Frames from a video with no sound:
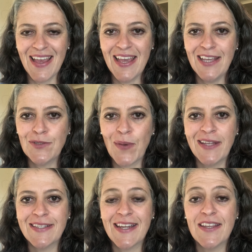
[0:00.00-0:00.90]
It's
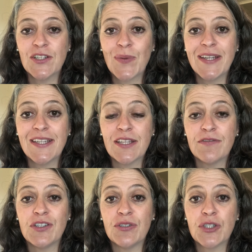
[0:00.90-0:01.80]
Wednesday, the 20th
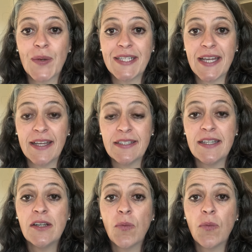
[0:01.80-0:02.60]
of June, 2018,